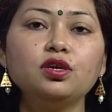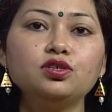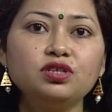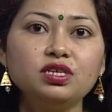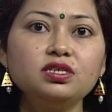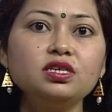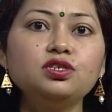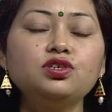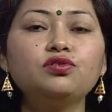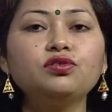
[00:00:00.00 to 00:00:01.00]
So, this
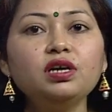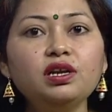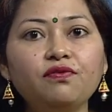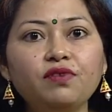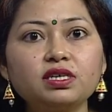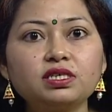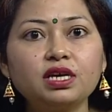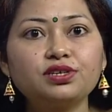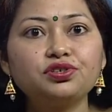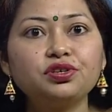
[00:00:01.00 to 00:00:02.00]
is due to the reflex
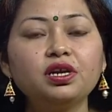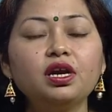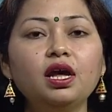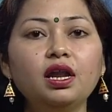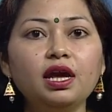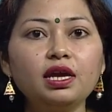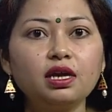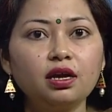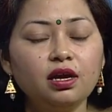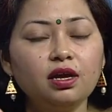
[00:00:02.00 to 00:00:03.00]
action.
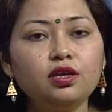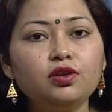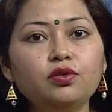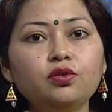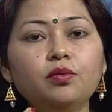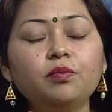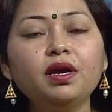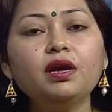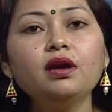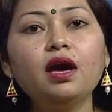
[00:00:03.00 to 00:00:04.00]
Like you
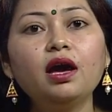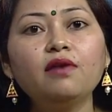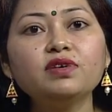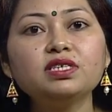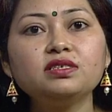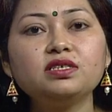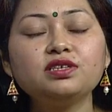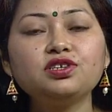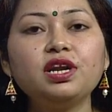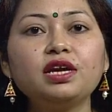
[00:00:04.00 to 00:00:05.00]
may have a
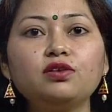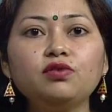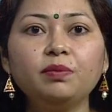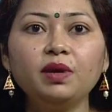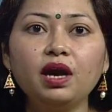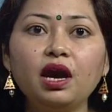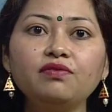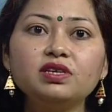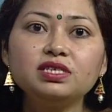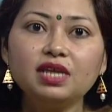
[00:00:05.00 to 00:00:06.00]
sensation like you may
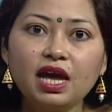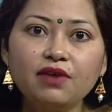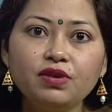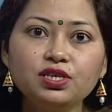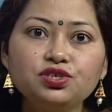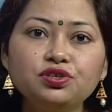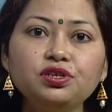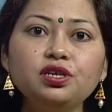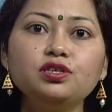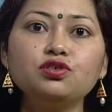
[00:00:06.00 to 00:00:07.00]
have the
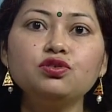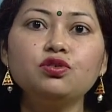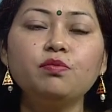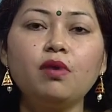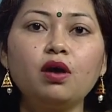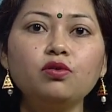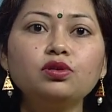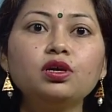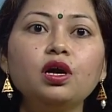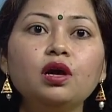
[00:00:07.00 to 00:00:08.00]
salivation into your
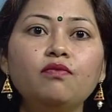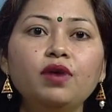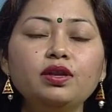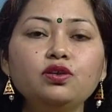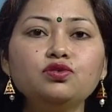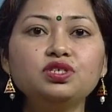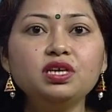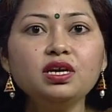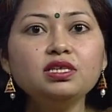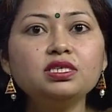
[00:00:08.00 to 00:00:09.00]
mouth when you
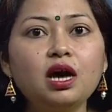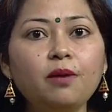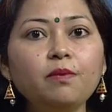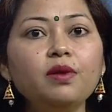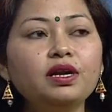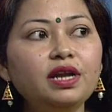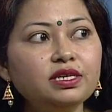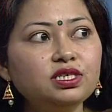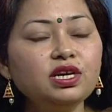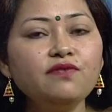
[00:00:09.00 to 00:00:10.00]
see some
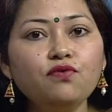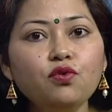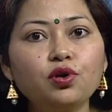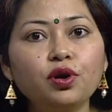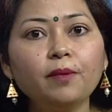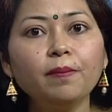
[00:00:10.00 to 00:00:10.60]
tasty food.